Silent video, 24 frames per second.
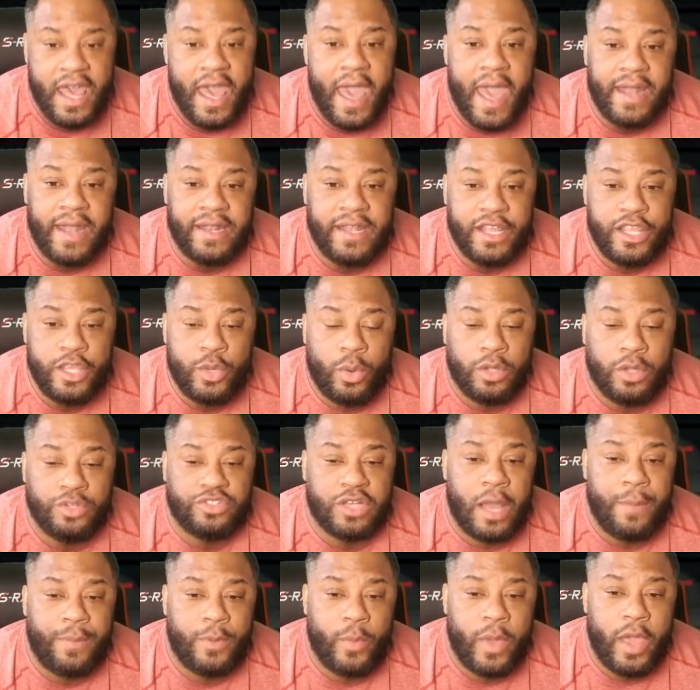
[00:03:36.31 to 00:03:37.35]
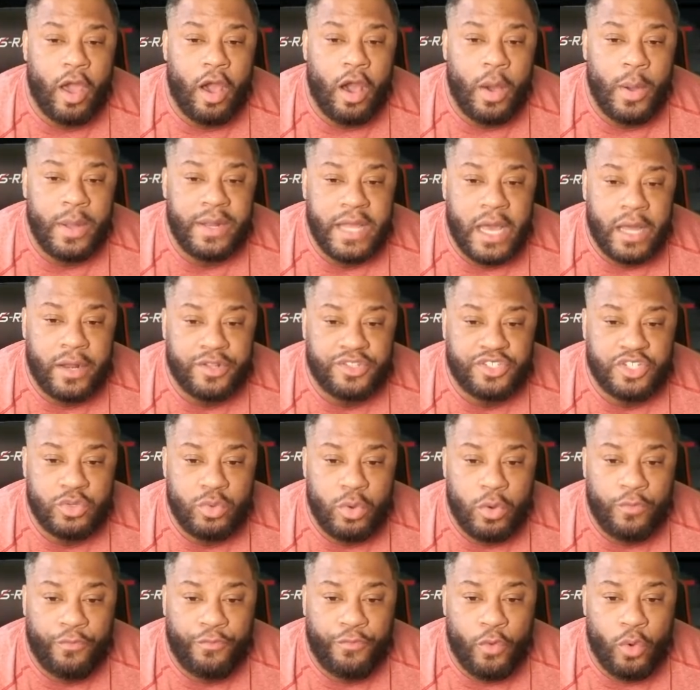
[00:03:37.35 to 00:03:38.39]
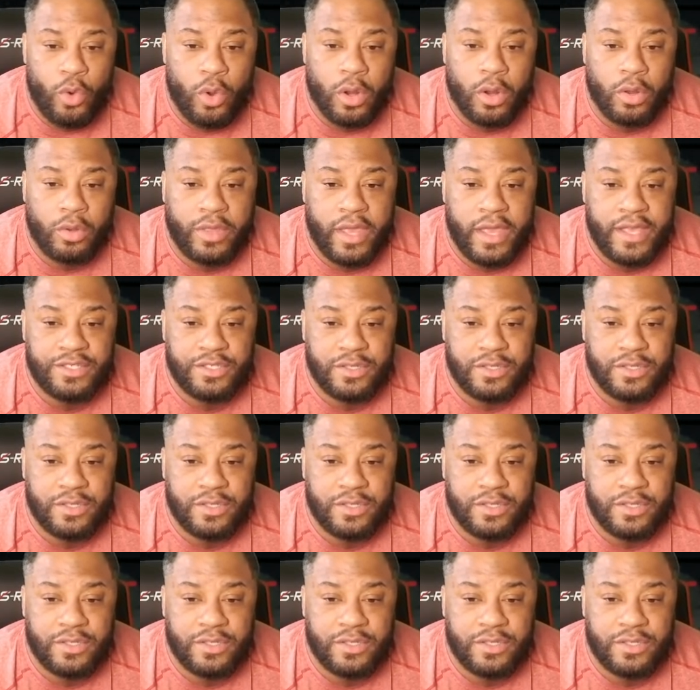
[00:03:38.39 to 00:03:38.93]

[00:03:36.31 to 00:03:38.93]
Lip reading: And then you want to drop your weight all the way down to 204, okay?